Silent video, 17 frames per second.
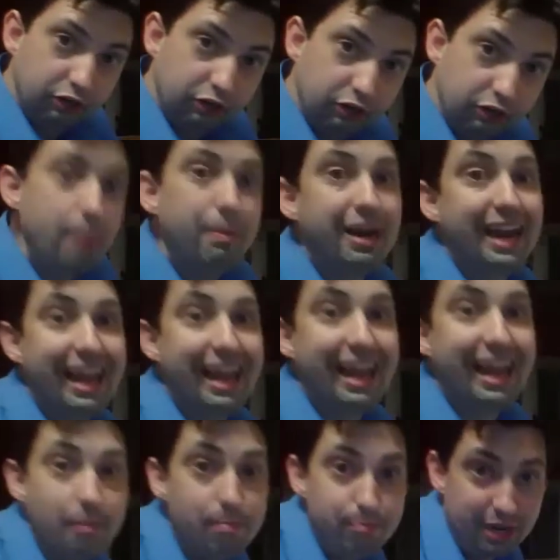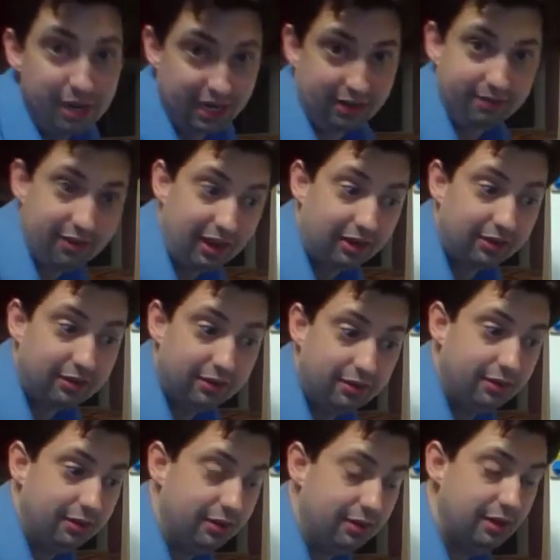change, but it has a big effect.